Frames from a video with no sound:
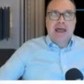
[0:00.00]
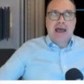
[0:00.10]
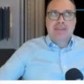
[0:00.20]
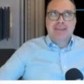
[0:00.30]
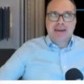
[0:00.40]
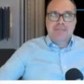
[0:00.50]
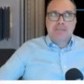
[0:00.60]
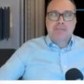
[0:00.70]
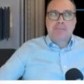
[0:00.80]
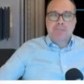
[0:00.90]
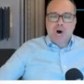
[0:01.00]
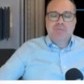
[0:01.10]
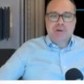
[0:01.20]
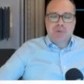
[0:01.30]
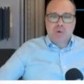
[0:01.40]
But I think
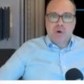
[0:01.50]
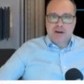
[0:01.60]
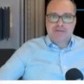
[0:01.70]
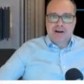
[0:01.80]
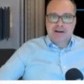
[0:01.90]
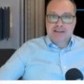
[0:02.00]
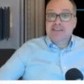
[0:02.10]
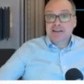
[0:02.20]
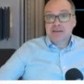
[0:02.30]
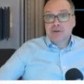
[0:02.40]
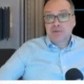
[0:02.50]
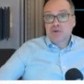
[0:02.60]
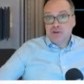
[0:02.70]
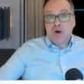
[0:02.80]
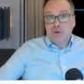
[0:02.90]
most people want fairness. There are some people
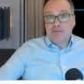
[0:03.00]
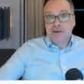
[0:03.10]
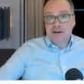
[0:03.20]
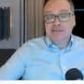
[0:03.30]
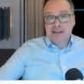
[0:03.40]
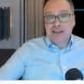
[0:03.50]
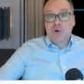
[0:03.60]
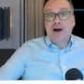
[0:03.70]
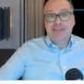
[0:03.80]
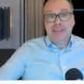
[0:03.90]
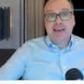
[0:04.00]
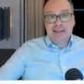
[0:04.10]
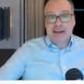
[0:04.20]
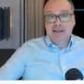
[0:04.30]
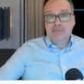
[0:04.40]
who don't want fairness. They
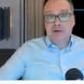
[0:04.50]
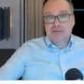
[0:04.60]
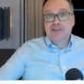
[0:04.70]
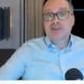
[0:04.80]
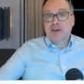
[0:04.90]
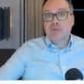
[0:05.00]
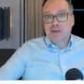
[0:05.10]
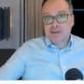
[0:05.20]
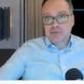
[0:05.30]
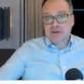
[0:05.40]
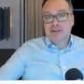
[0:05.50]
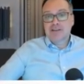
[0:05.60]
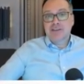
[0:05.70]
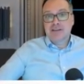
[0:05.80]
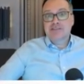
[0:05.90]
like their privilege and they want their
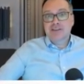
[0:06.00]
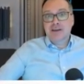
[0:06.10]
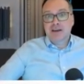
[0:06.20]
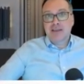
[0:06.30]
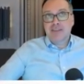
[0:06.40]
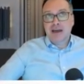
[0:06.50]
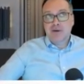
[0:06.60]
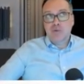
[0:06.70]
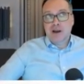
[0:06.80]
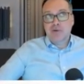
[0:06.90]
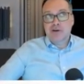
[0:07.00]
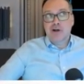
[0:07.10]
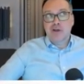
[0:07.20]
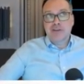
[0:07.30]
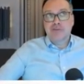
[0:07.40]
privilege. And these are what I would
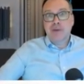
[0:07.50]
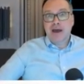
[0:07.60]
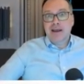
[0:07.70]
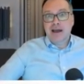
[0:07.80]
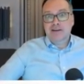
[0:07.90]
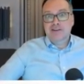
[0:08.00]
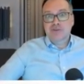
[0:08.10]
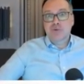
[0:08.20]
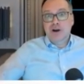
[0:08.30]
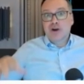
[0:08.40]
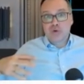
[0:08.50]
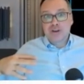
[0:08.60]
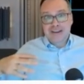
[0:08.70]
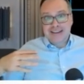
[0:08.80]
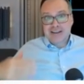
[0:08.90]
call these bad actors who are
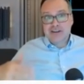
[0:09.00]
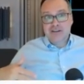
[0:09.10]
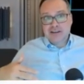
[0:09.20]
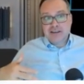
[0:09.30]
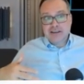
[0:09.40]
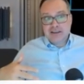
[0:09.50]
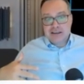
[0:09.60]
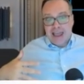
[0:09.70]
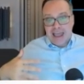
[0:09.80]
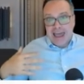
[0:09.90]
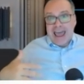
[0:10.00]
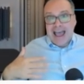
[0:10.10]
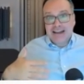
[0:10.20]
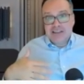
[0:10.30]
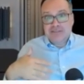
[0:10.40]
literally and
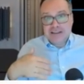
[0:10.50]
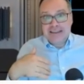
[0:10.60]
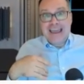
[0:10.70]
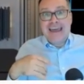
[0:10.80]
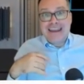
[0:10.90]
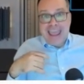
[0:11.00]
actively